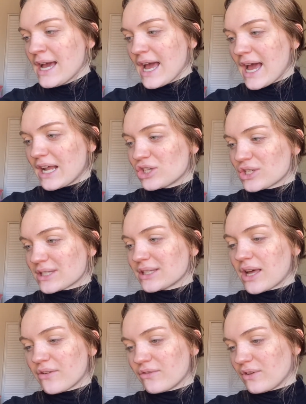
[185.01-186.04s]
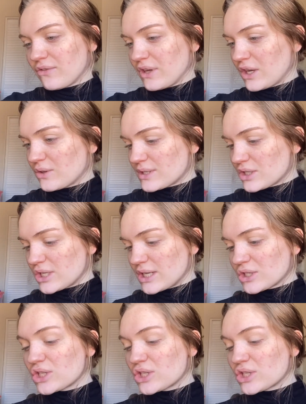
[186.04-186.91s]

and I just love the videos that she does.